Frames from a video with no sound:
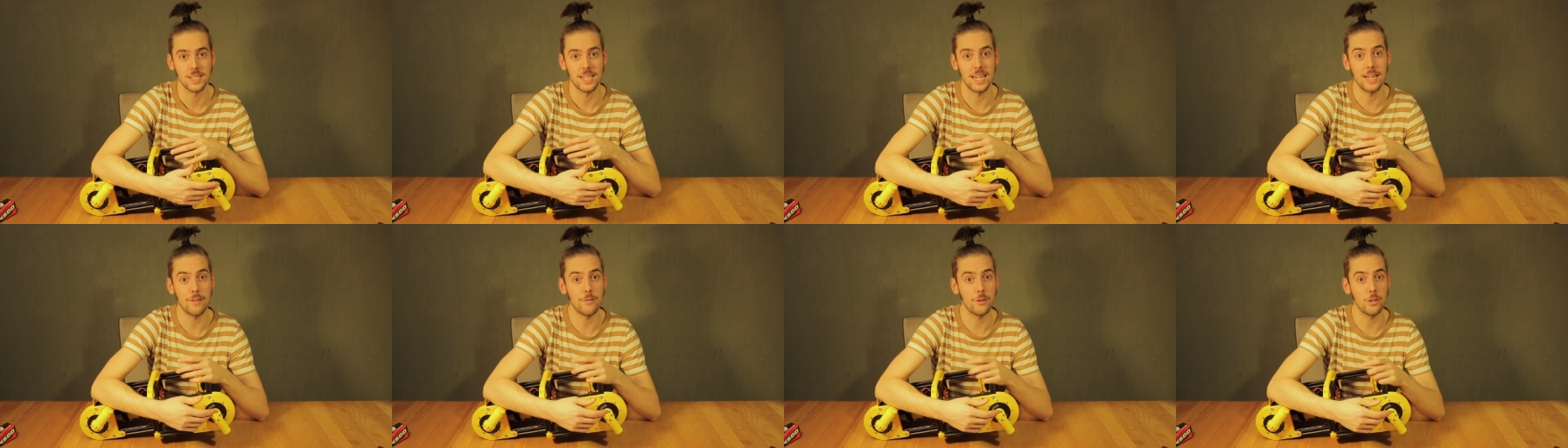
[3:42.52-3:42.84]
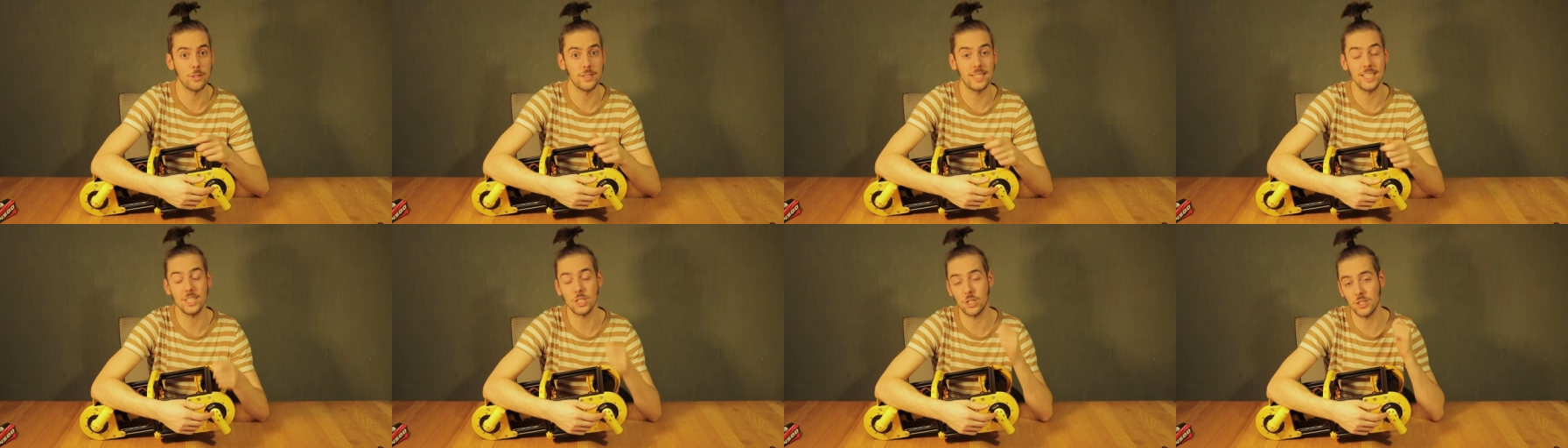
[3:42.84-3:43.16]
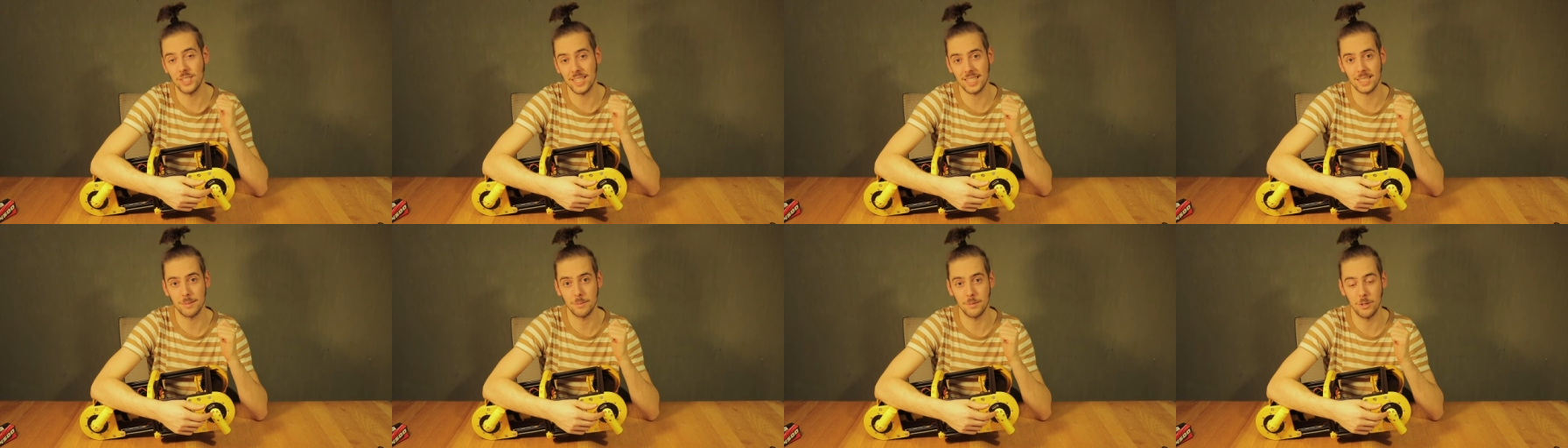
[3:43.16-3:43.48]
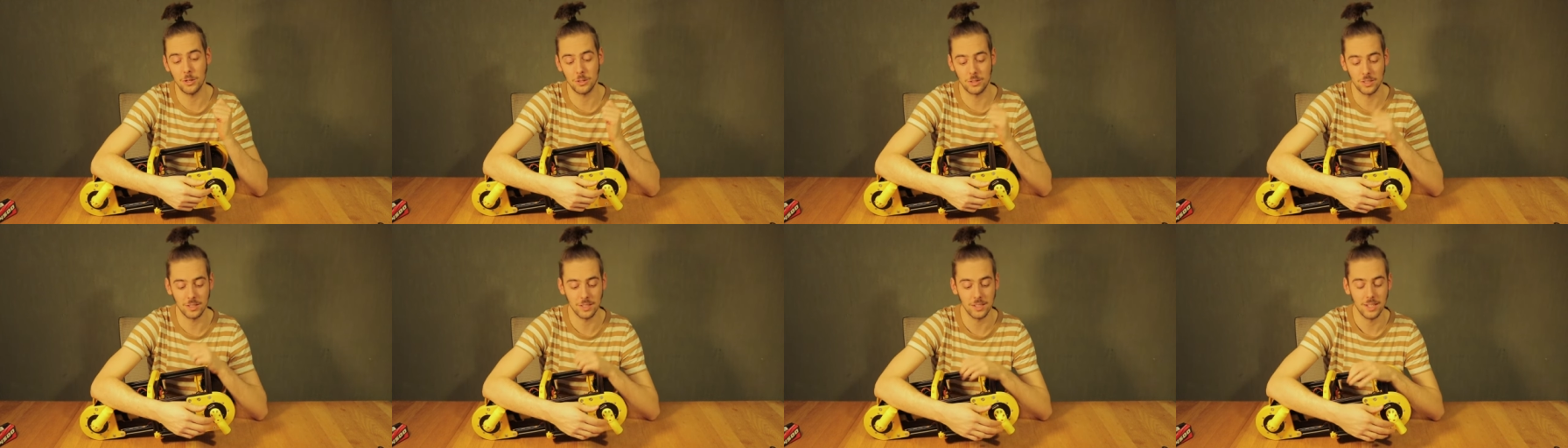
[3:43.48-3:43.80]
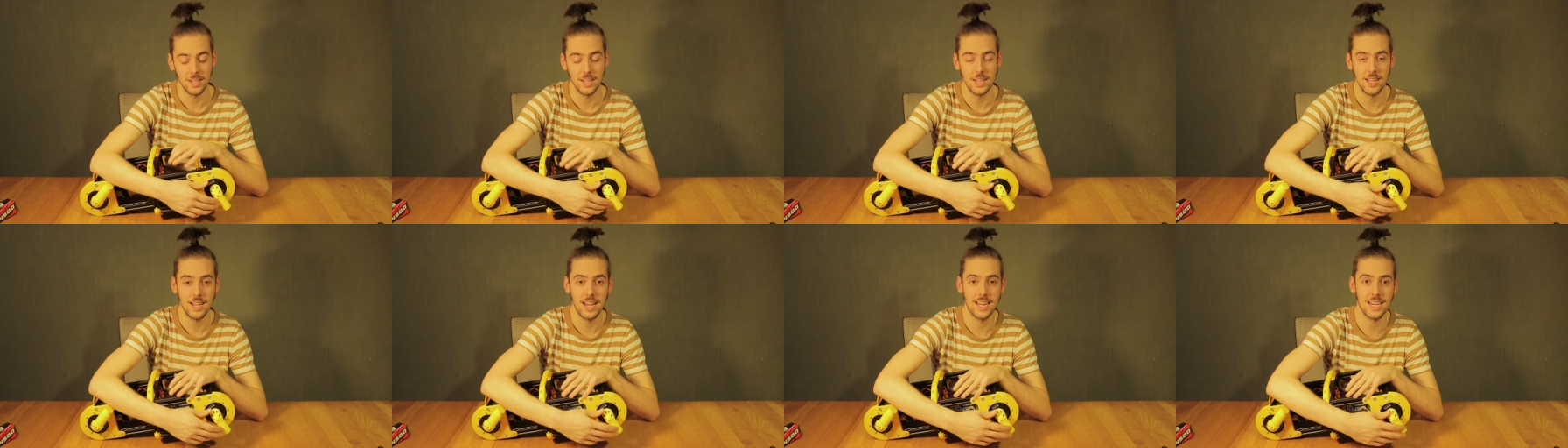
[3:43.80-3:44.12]
if you disconnect the motor
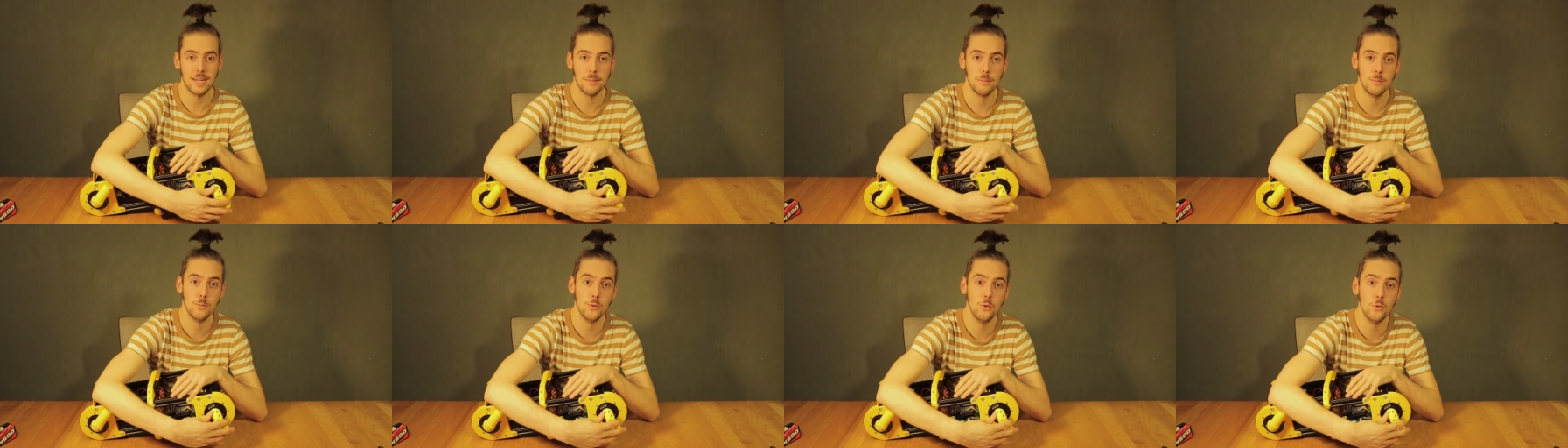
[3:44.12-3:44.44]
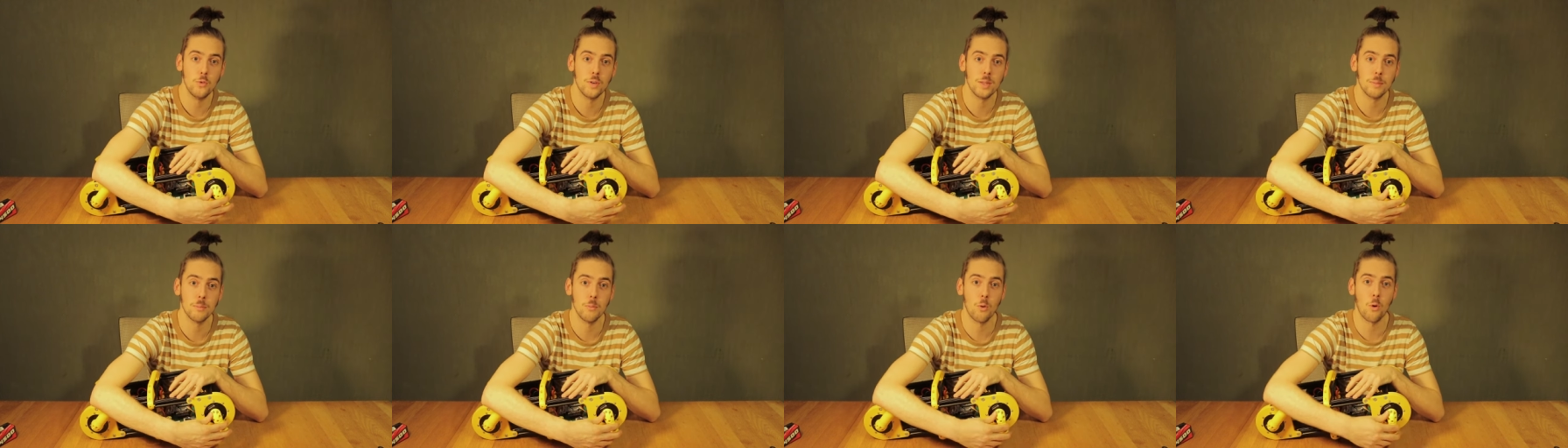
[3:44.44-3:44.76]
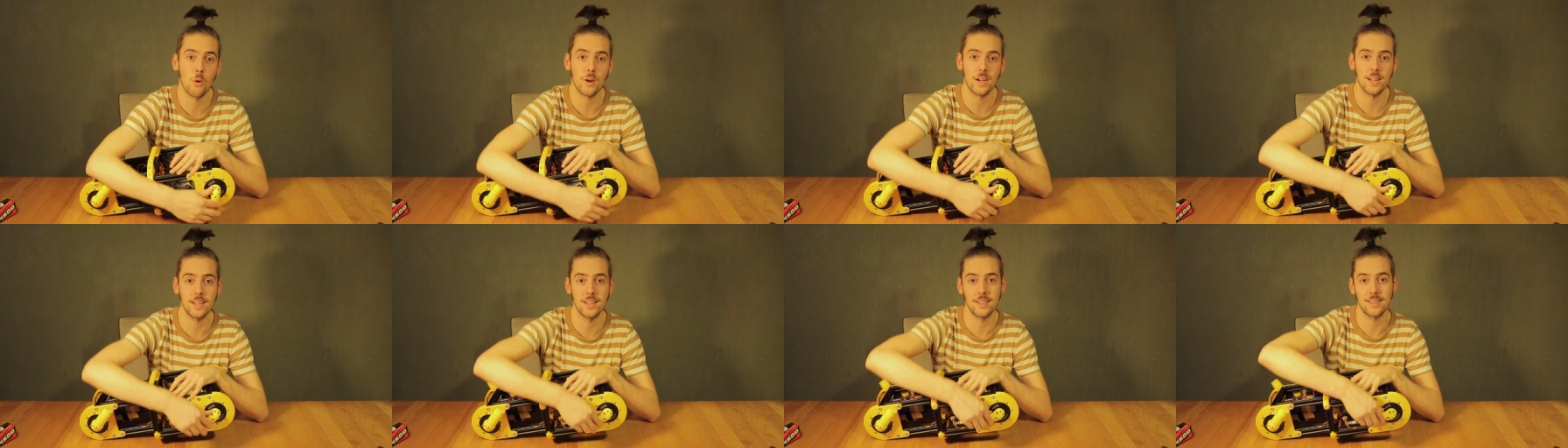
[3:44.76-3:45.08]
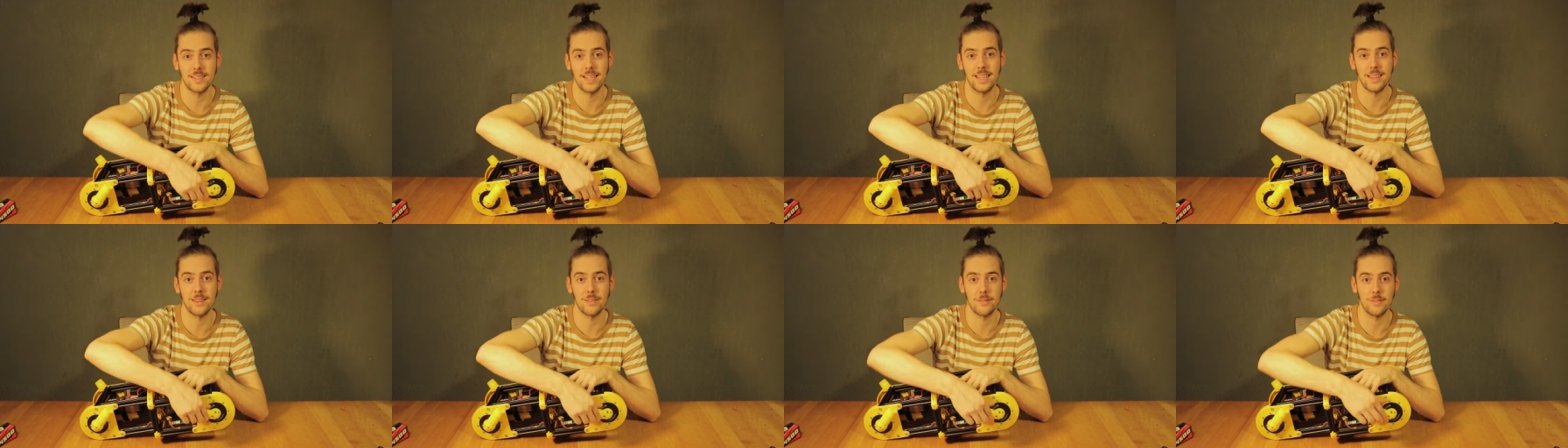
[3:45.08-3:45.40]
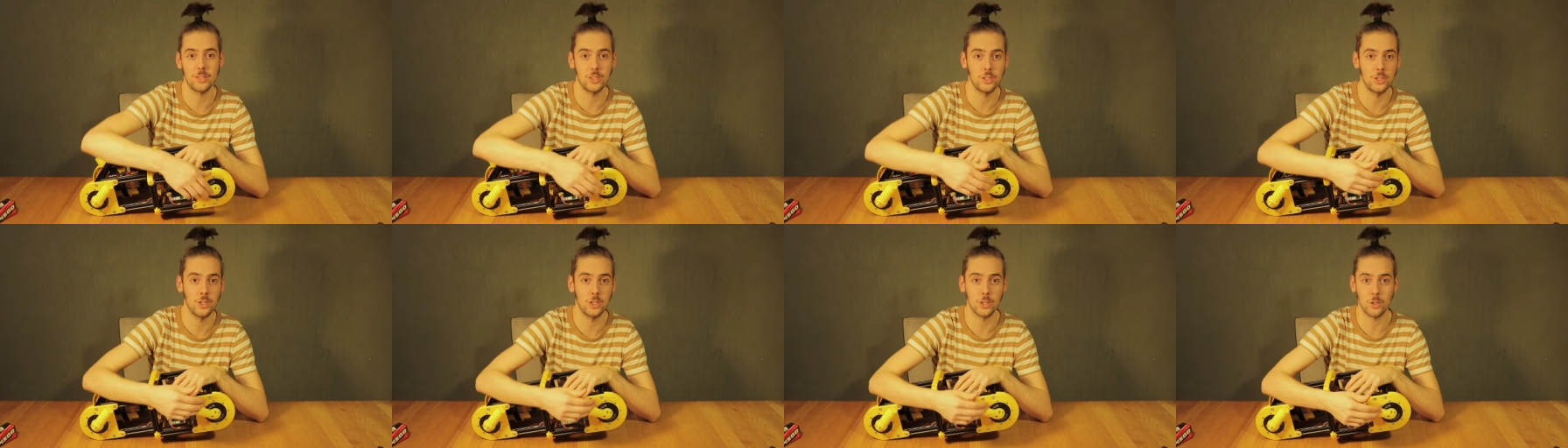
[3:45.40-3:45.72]
and then move it more than a tenth of a
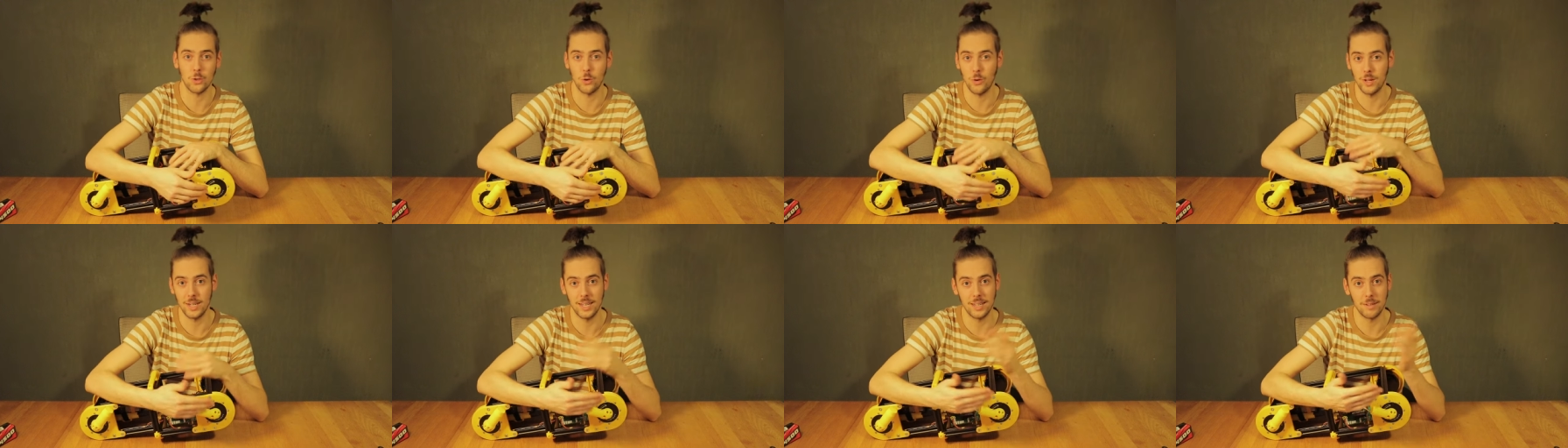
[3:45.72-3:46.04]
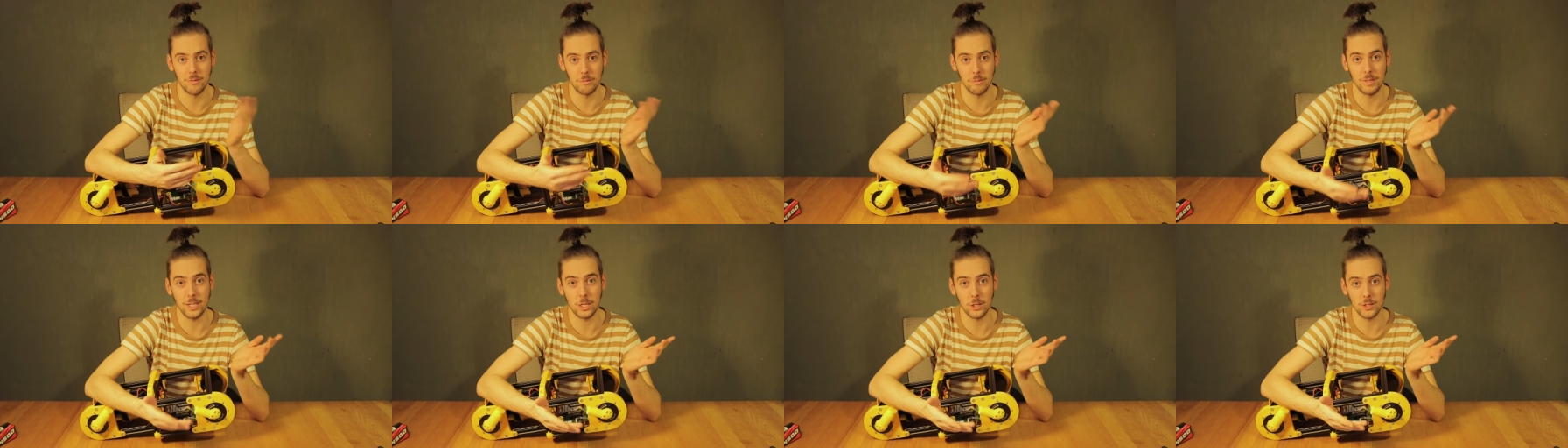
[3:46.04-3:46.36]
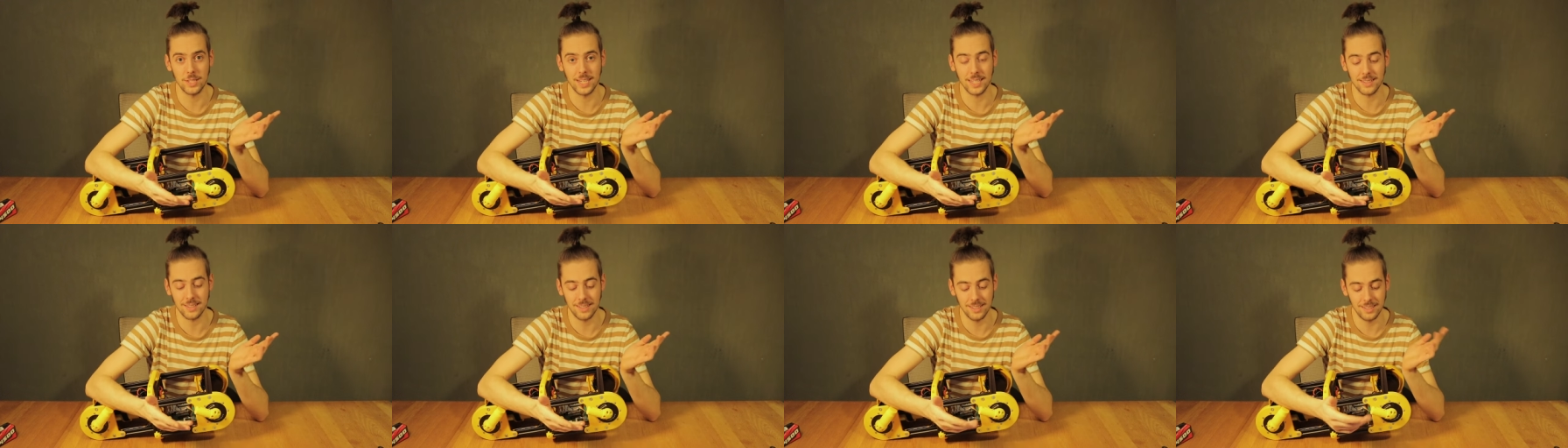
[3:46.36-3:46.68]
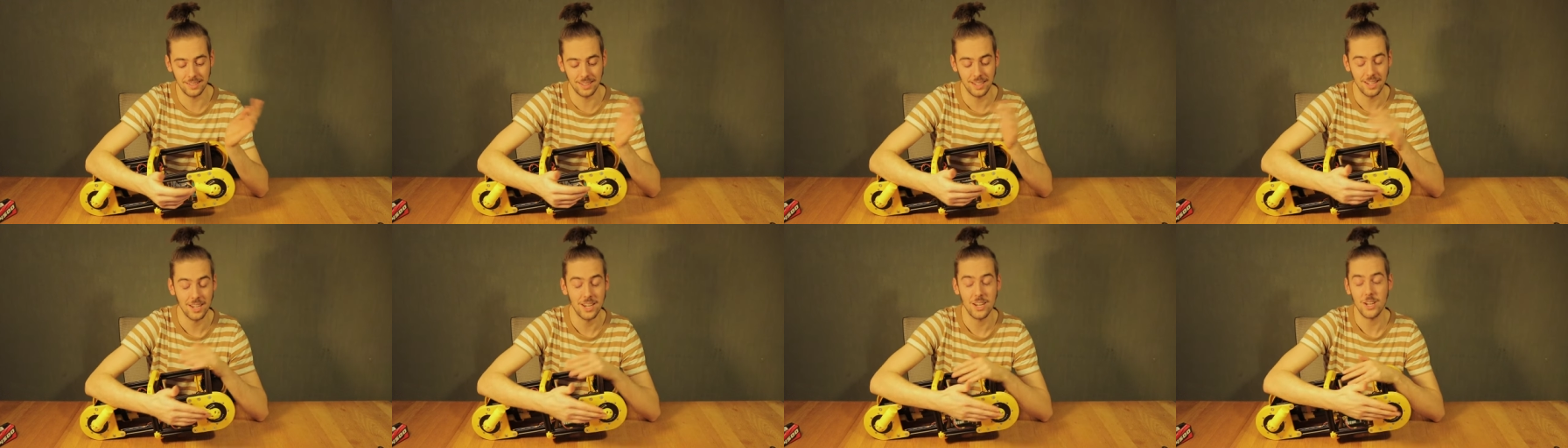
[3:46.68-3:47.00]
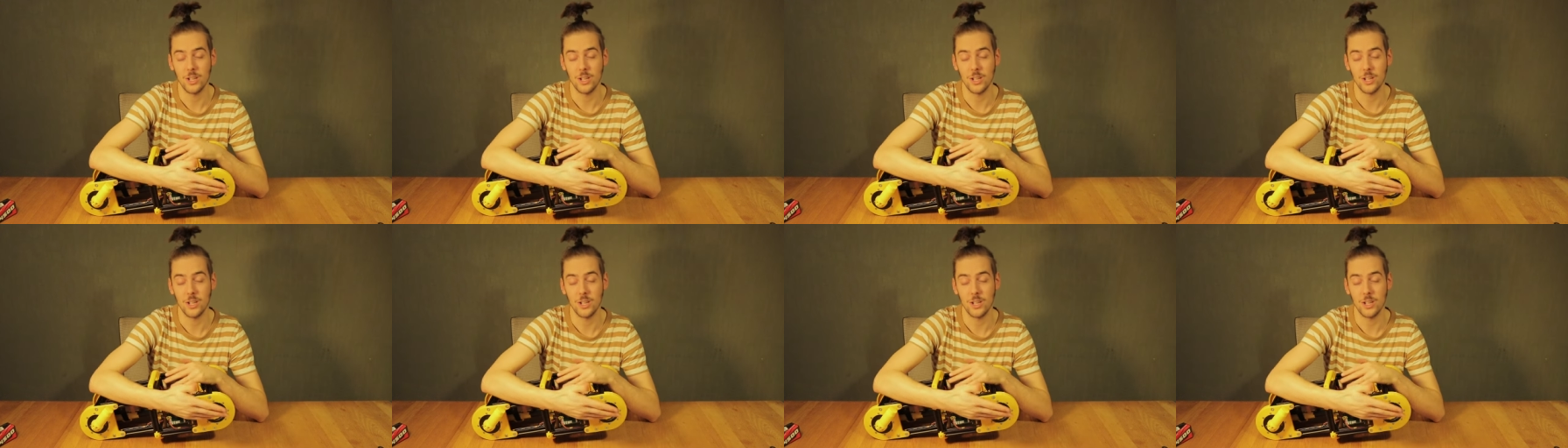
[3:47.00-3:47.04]
circle and then reconnect it,